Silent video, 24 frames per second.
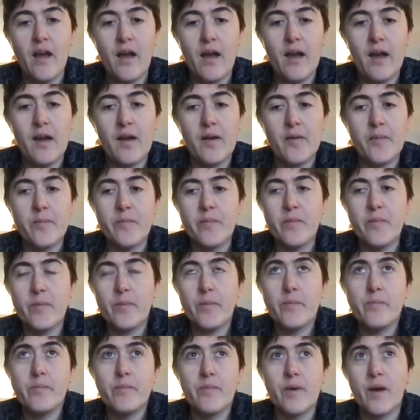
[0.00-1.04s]

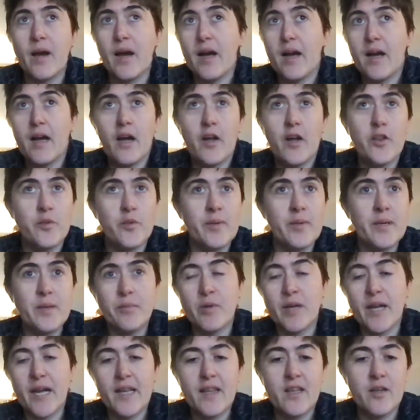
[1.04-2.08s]
Other
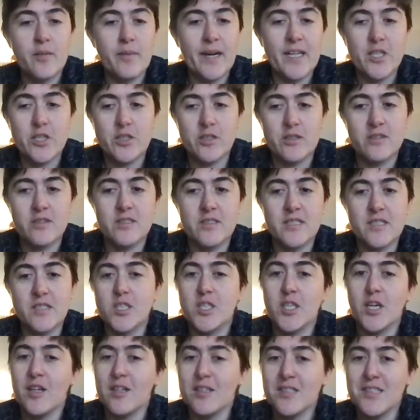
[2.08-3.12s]
people get their bachelor's in
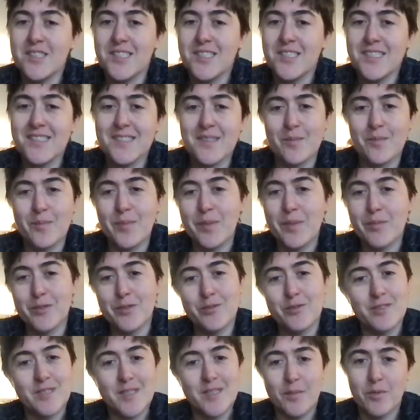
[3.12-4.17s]
geology. Some people
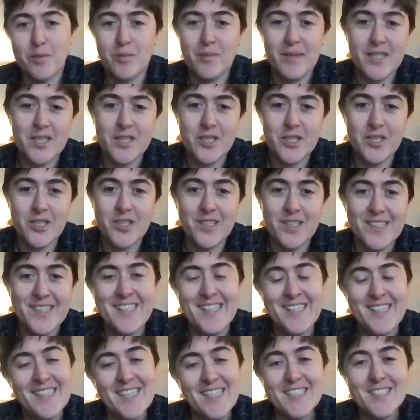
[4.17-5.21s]
do a double major.
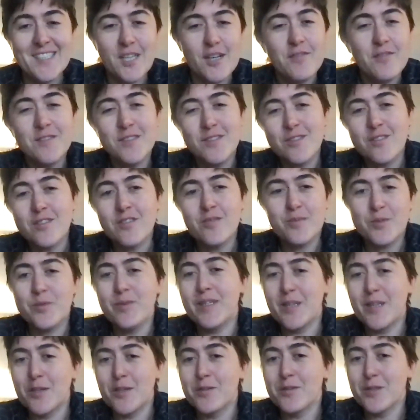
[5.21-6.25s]
It's often sort of
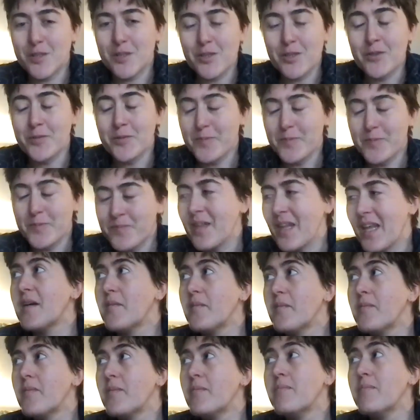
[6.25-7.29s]
between those two.
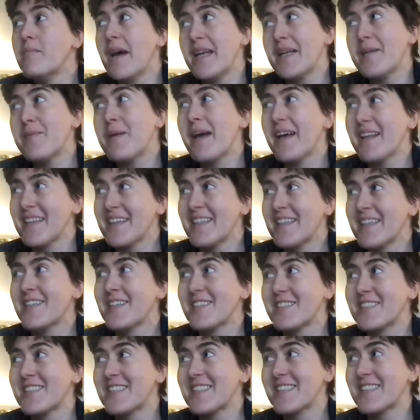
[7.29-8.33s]
Many
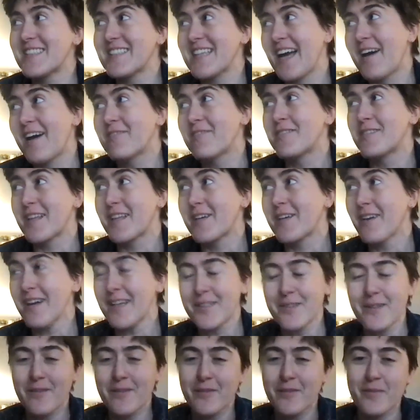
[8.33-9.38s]
paleontologists, after they
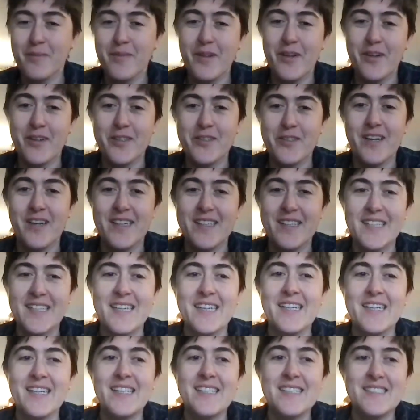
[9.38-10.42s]
graduate from their undergrad,
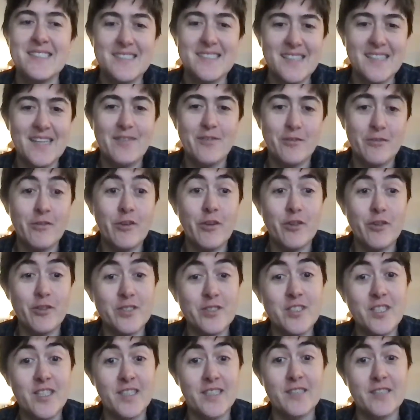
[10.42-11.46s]
stay for further
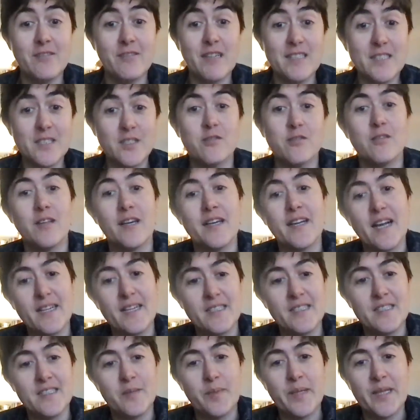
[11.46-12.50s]
study, right? So, like, I did a